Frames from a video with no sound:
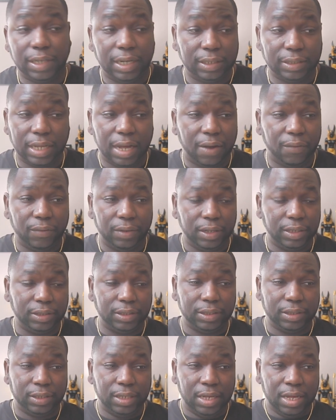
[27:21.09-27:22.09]
And that's how
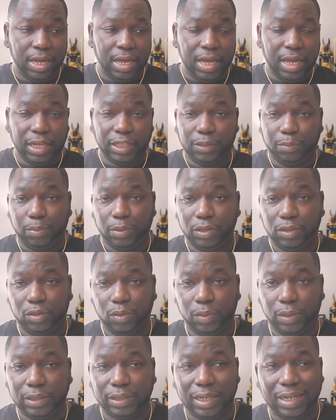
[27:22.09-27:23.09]
religion is put
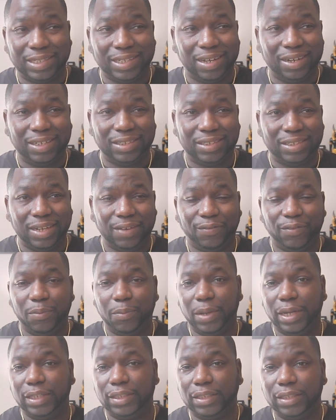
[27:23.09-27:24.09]
to us. And that's how this
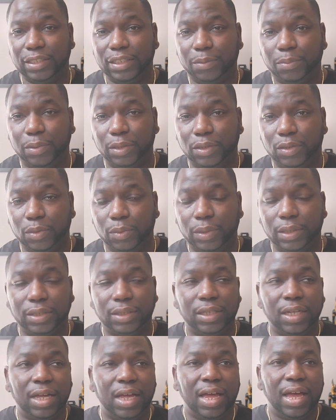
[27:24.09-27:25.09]
information is put to
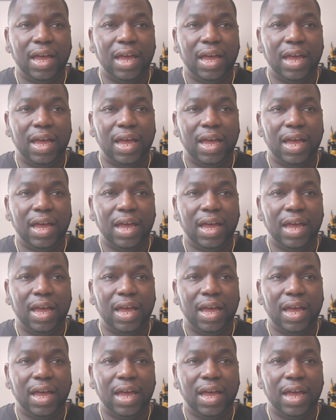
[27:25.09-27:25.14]
us.